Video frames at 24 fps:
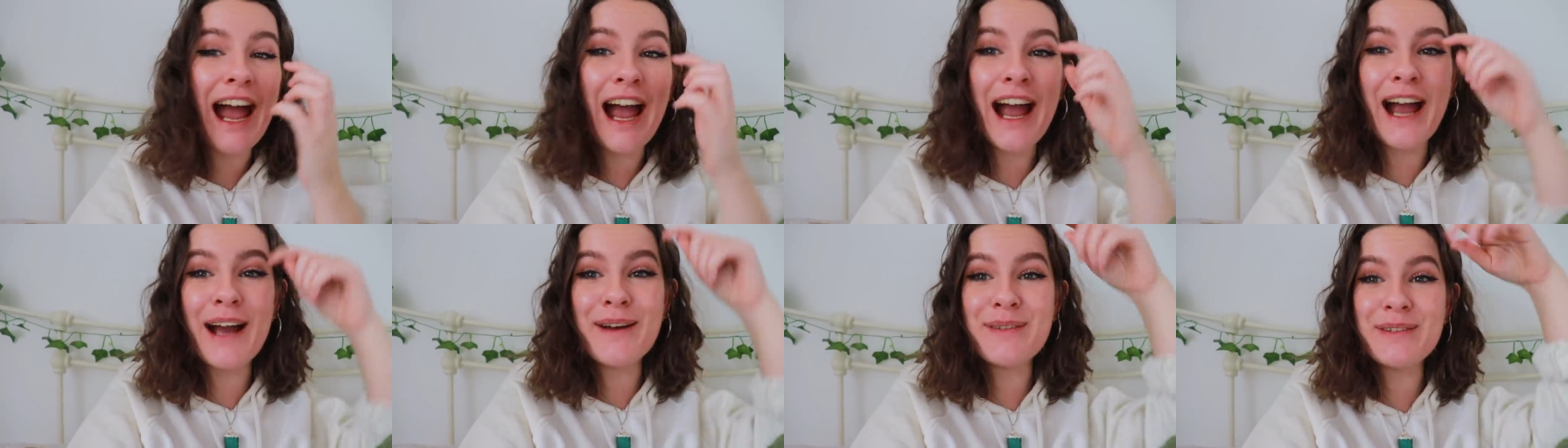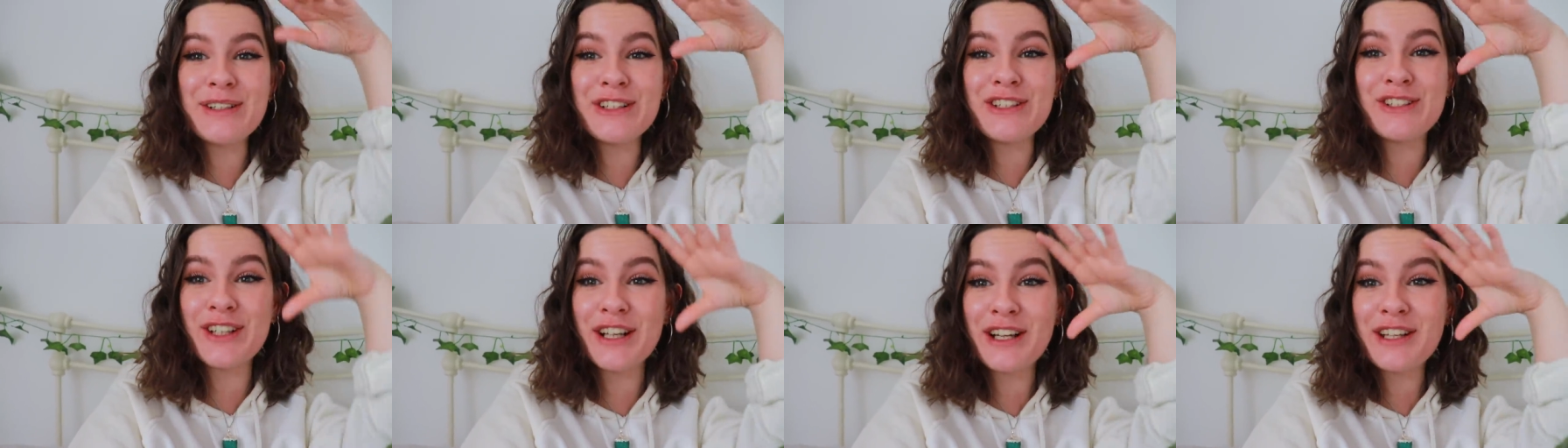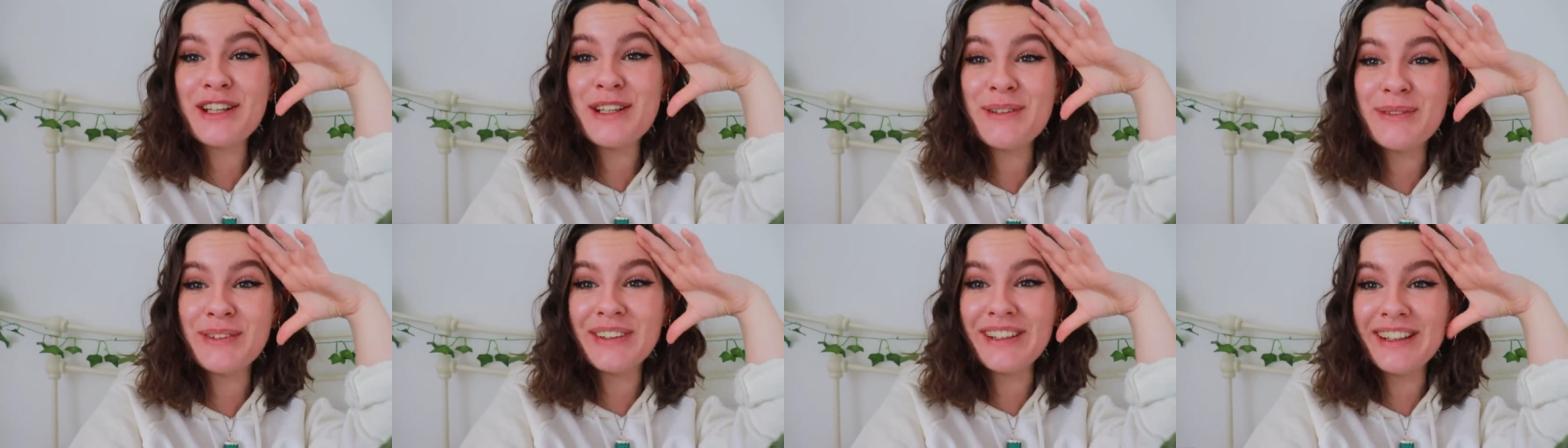I'm
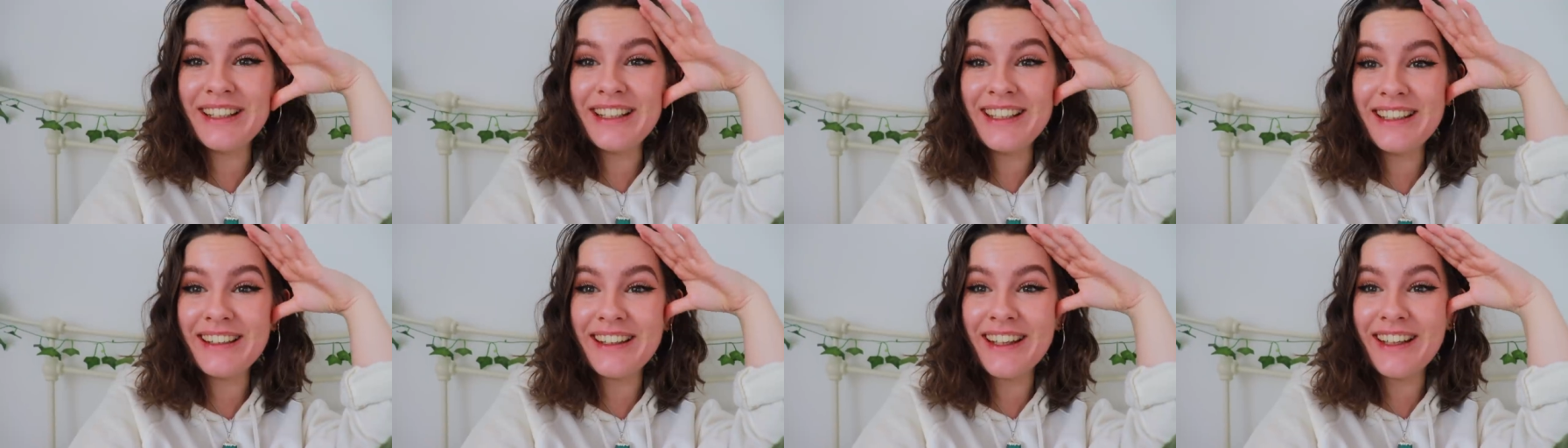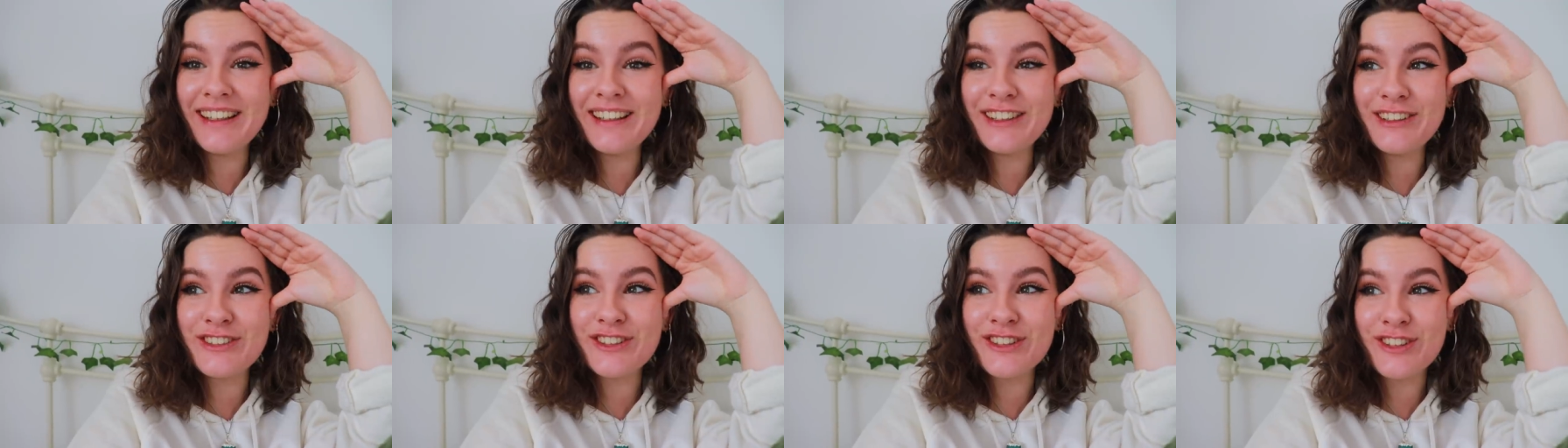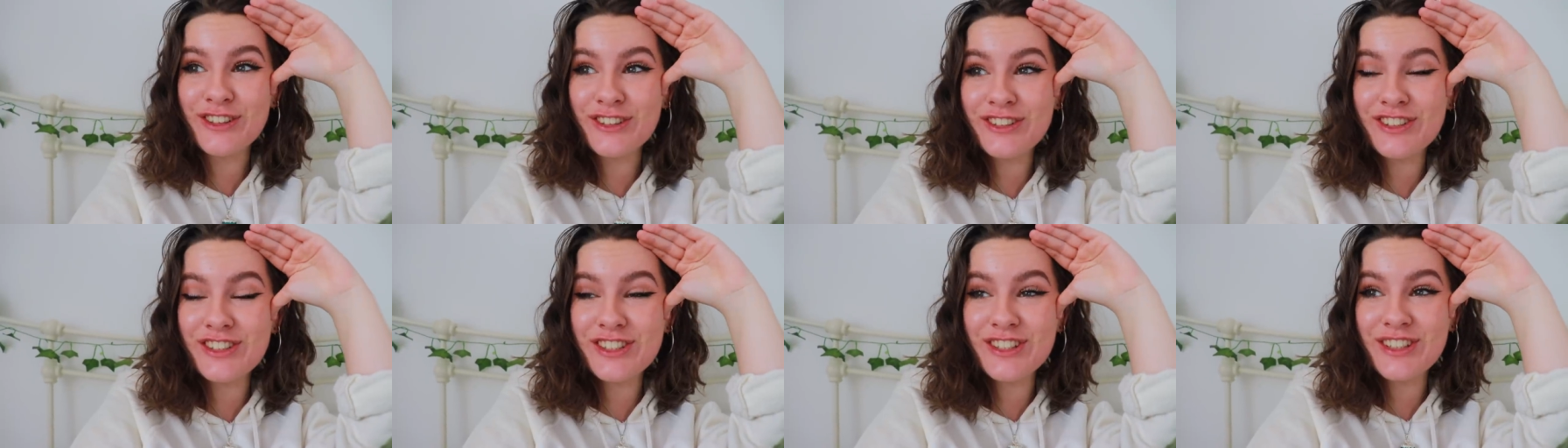genuinely like
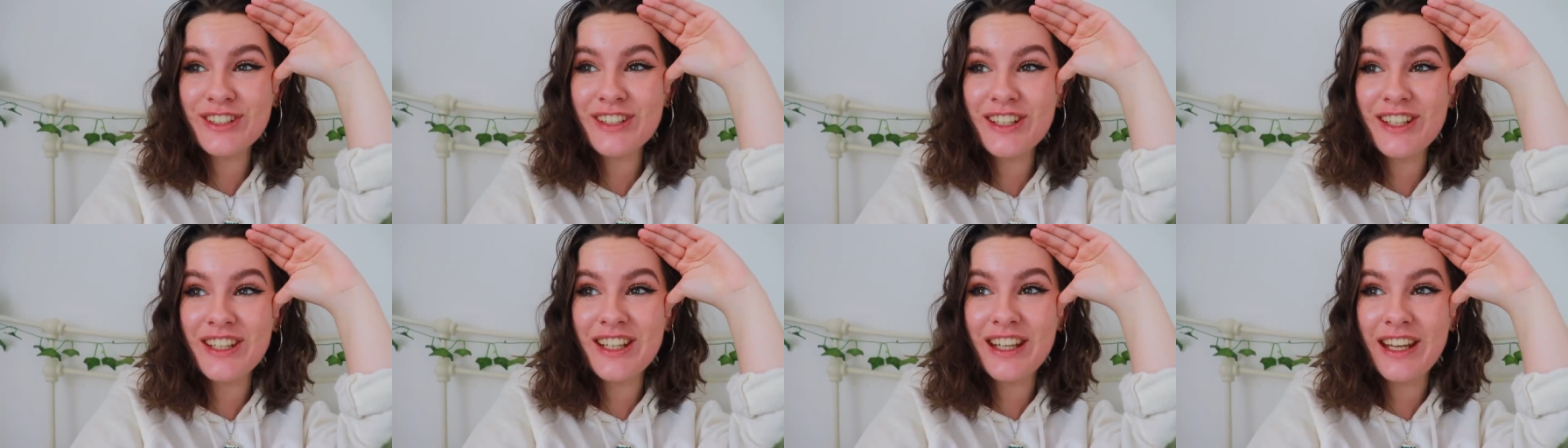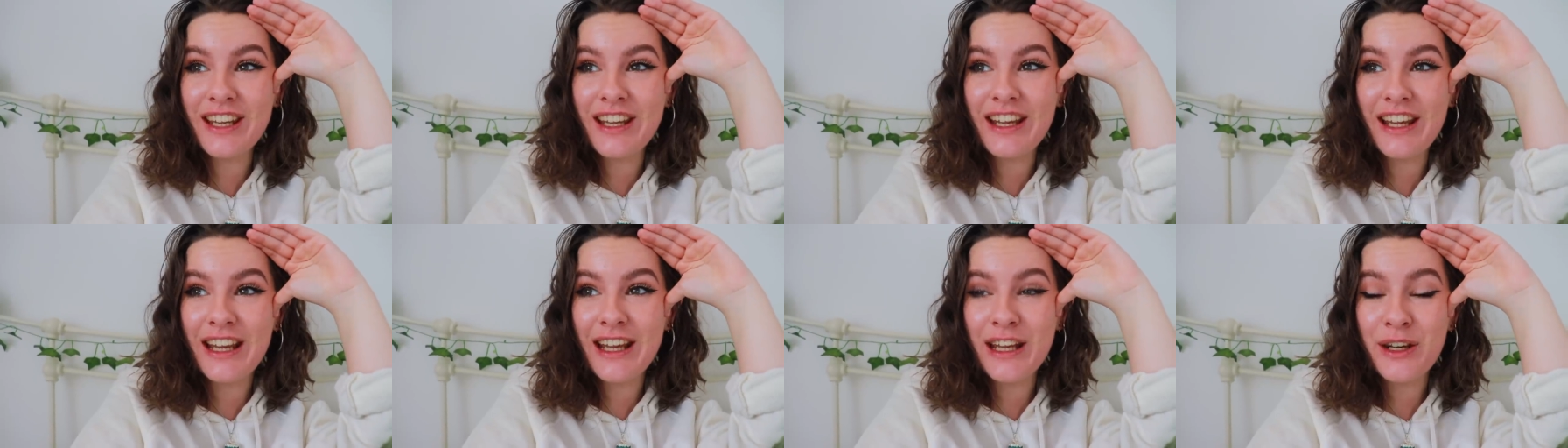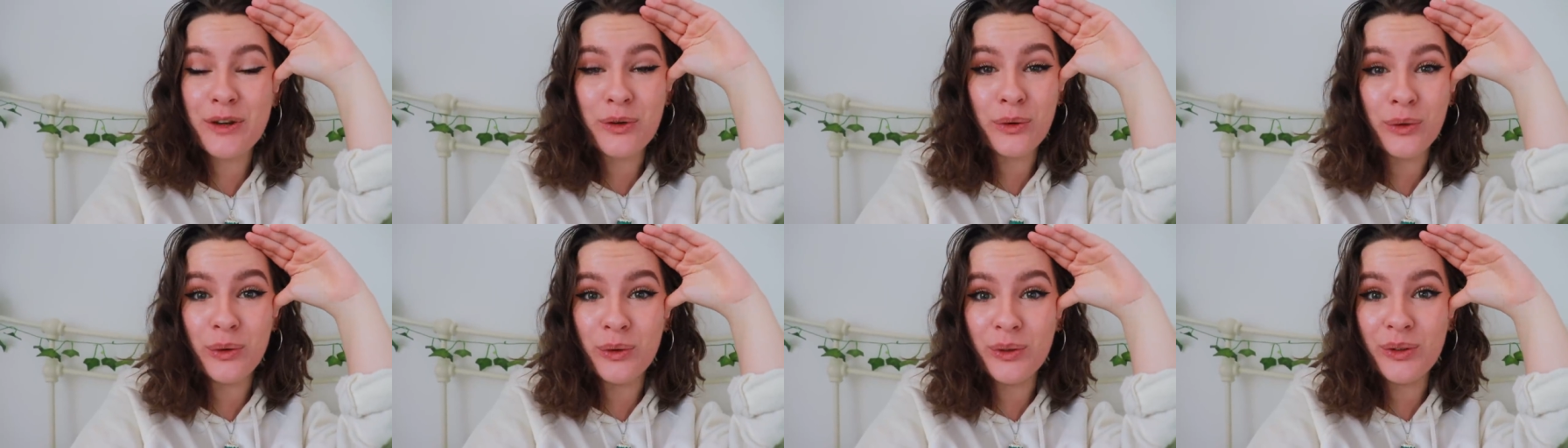just in
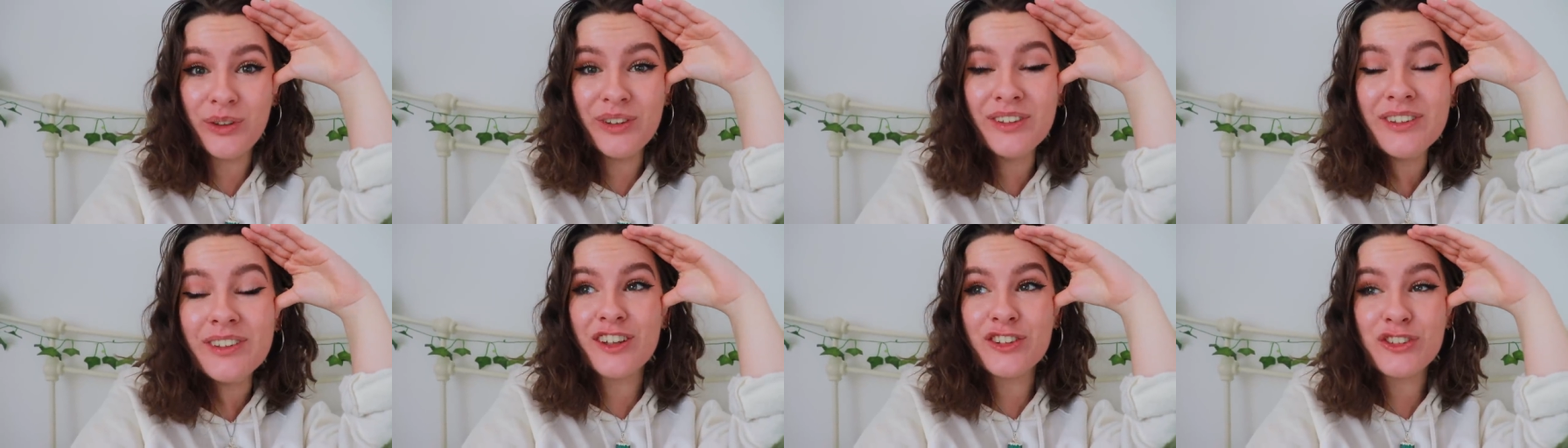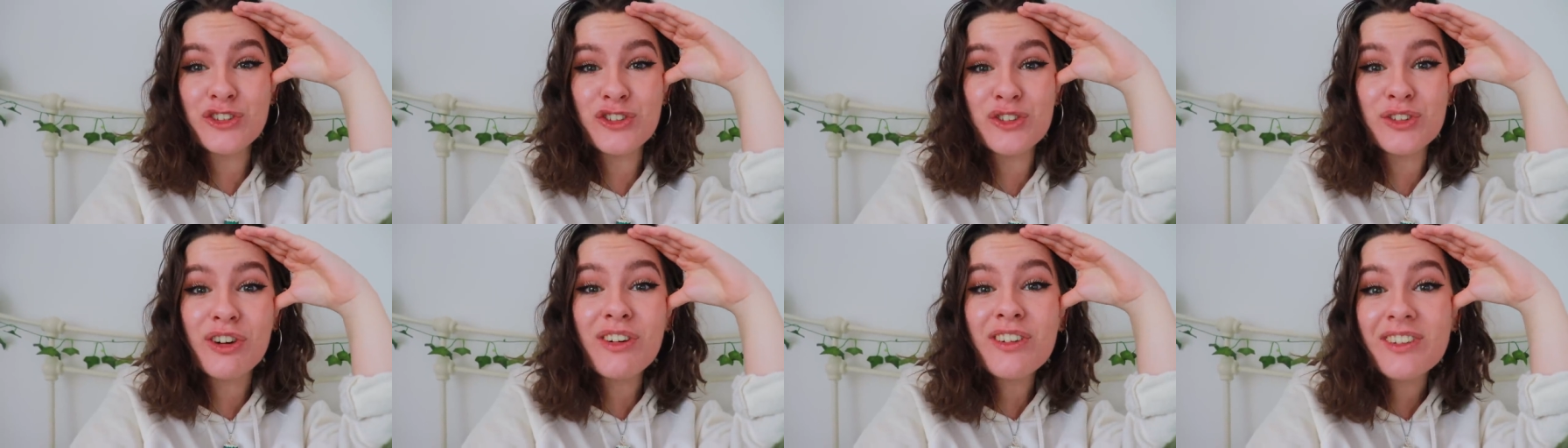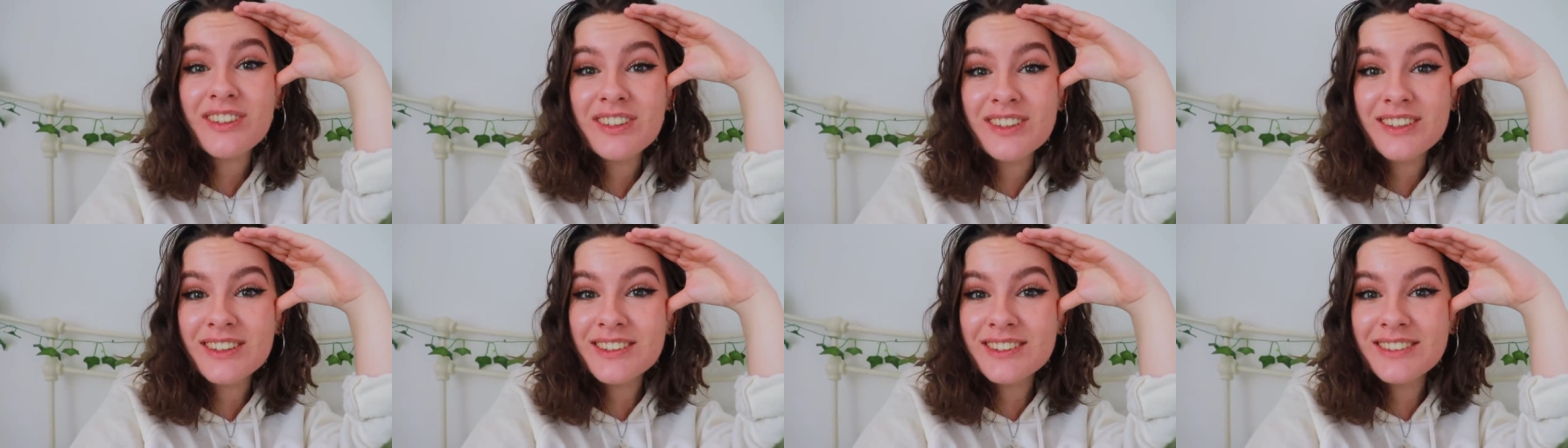awe and
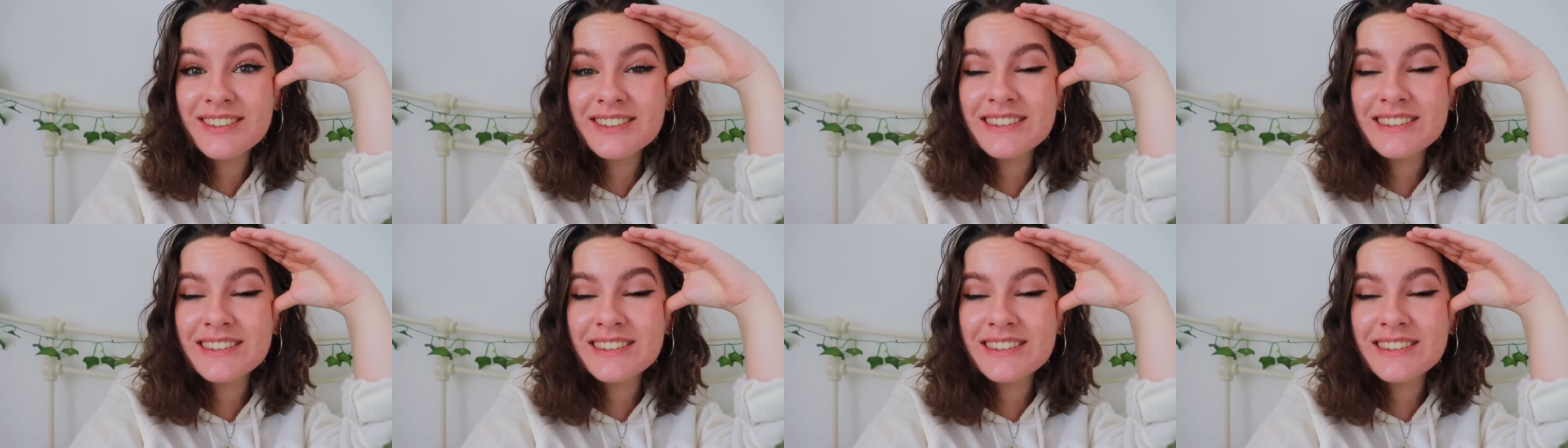shocked